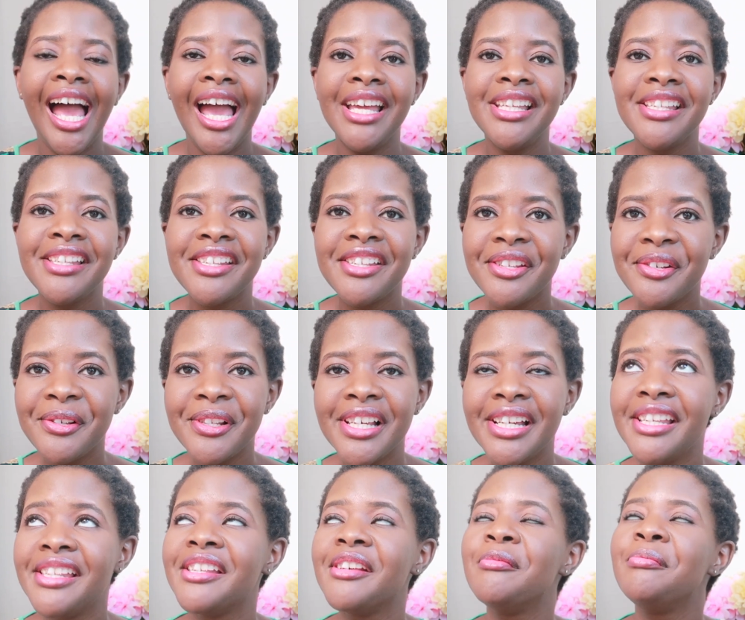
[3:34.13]
And Zula
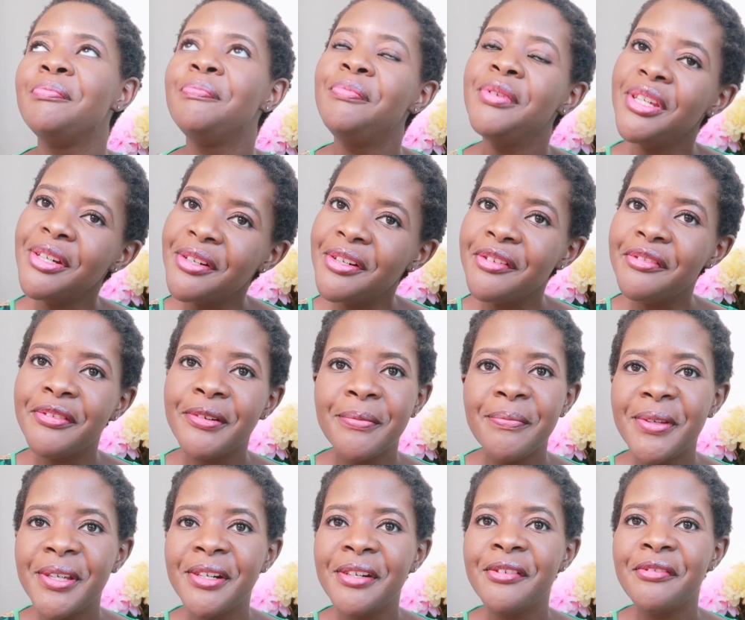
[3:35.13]
is a beautiful,
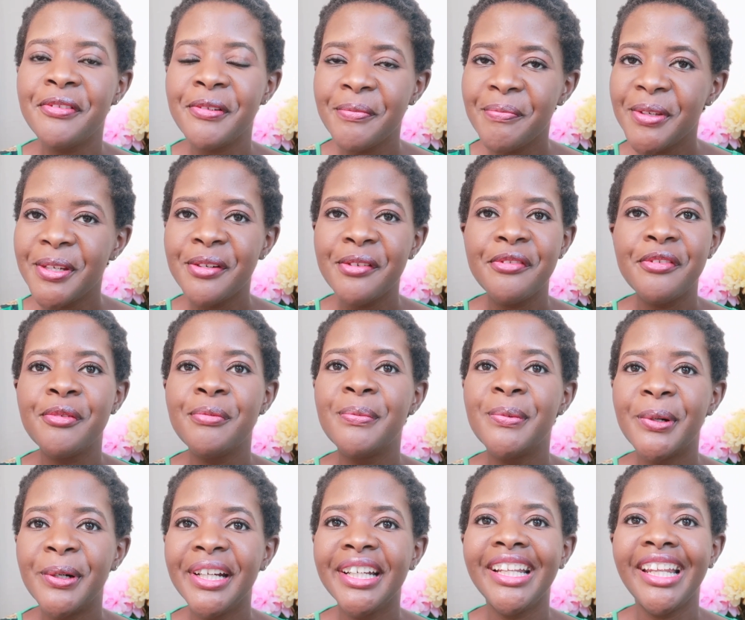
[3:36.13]
beautiful, beautiful
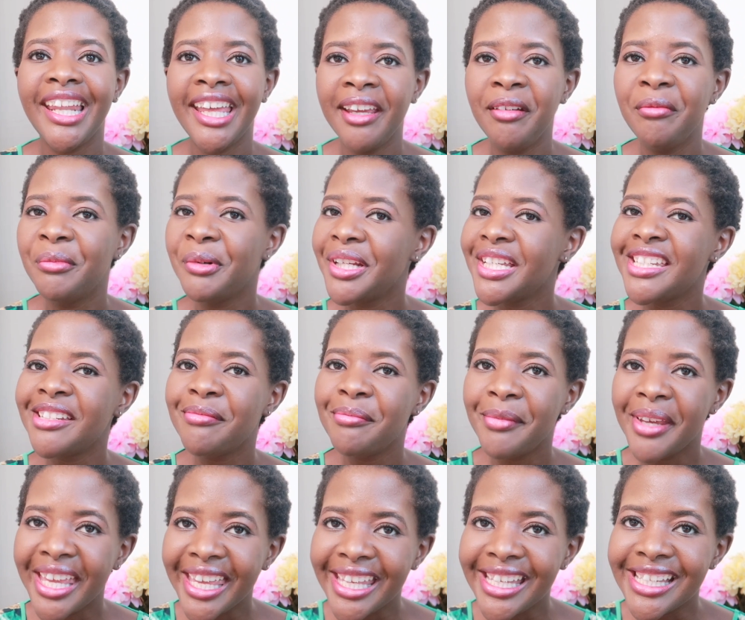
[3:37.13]
boy name, which
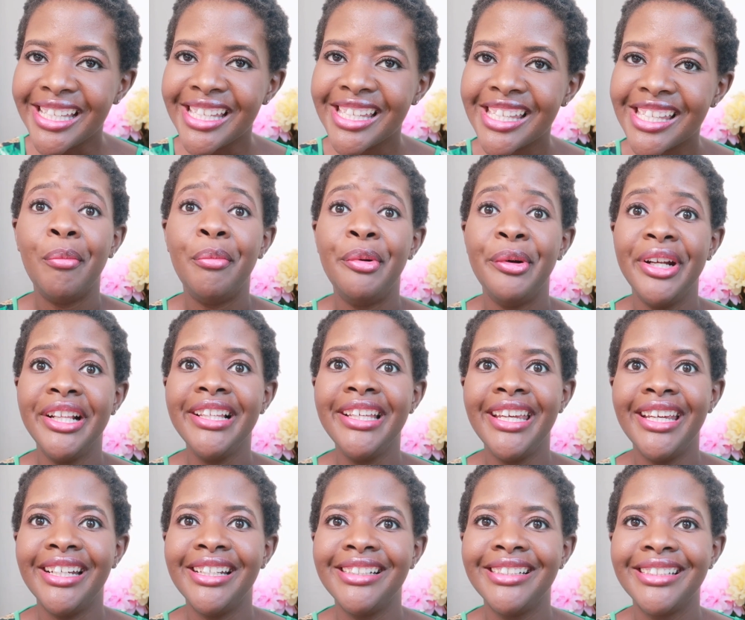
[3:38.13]
means
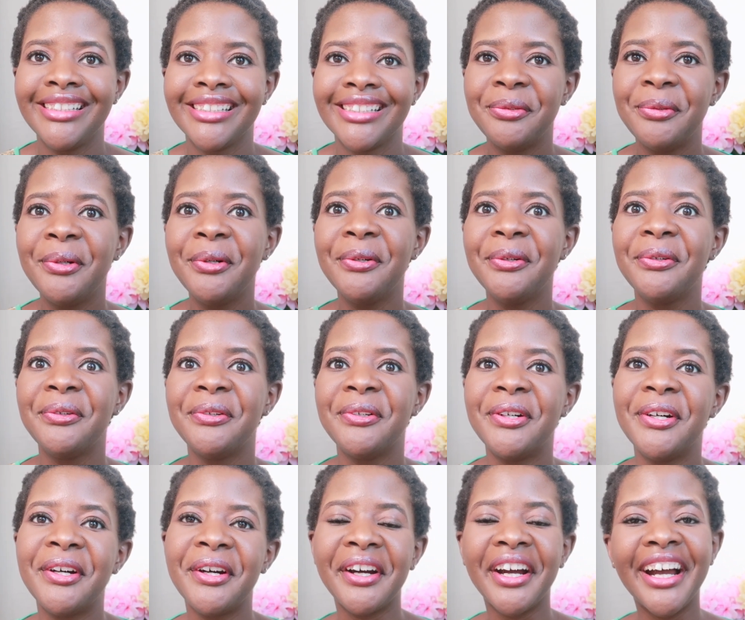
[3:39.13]
brilliant. Woo.